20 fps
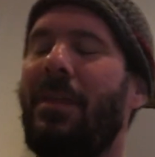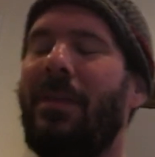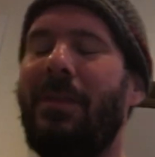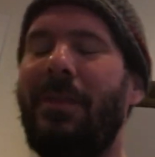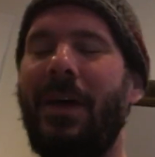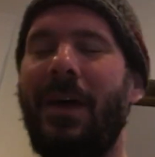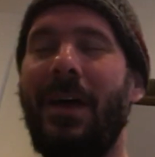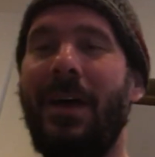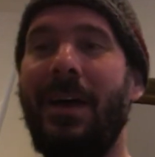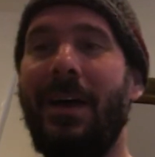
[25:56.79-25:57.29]

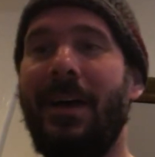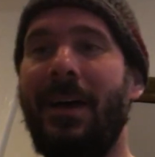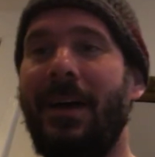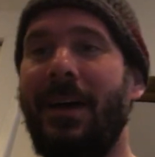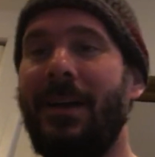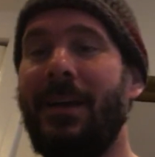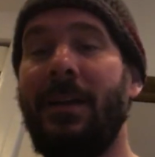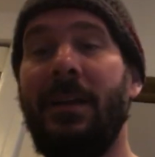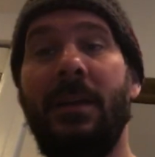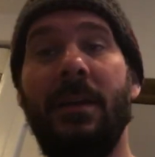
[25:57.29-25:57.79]

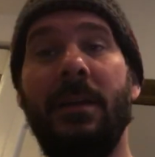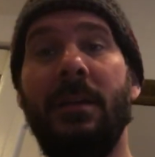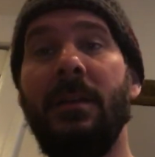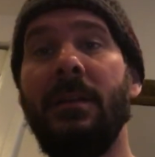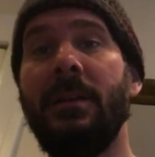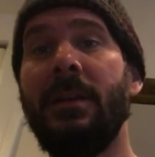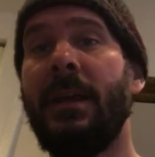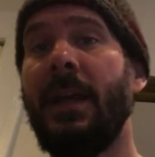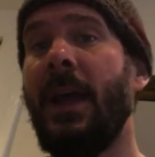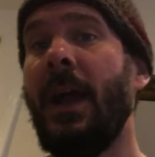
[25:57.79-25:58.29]
That little
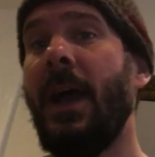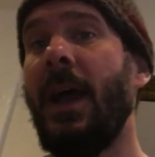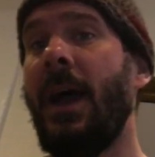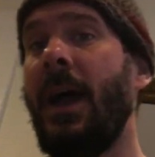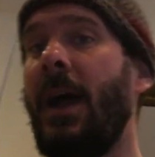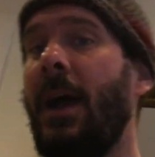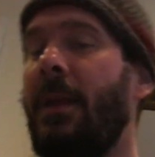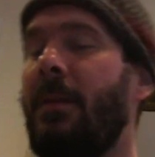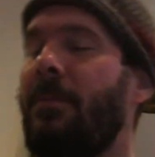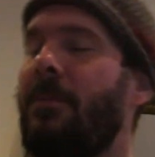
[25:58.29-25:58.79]

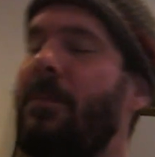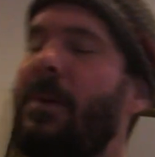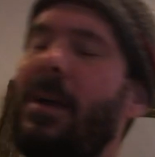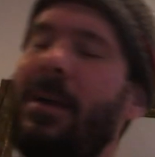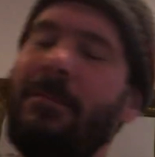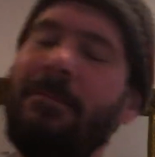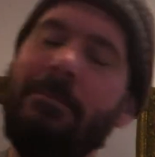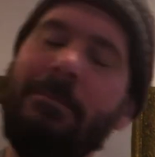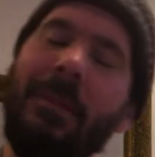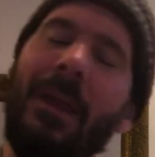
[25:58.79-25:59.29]
cat
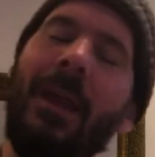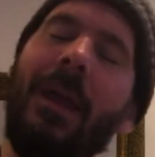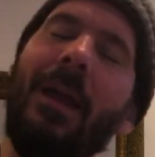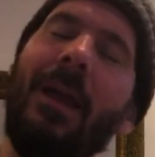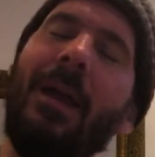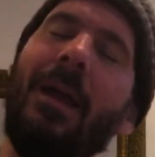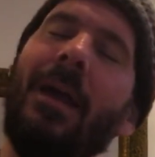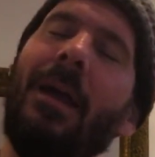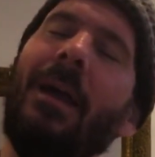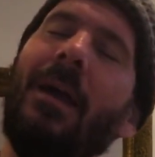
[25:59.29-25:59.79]
went
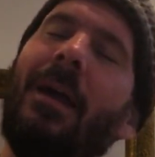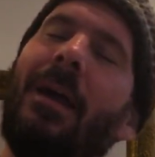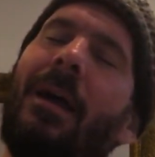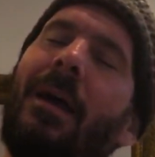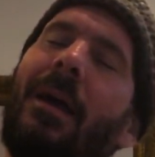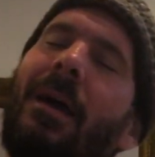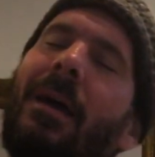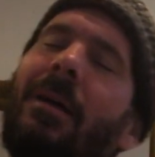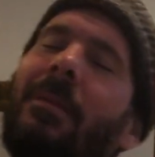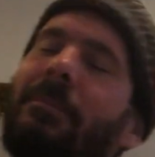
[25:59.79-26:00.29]

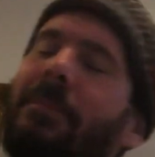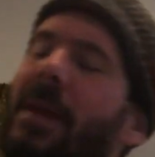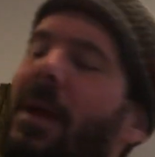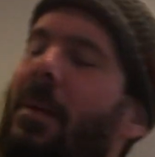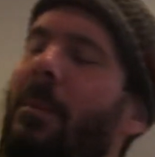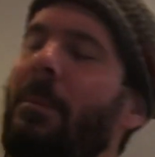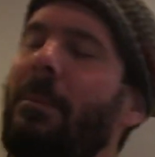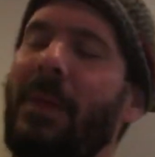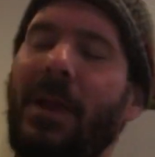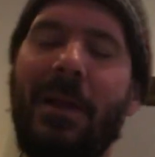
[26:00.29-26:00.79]
meow,
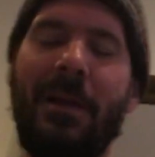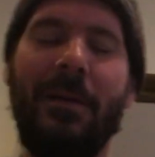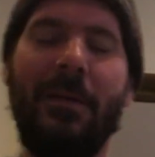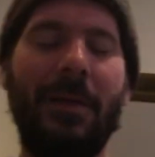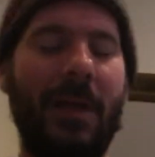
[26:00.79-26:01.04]
meow.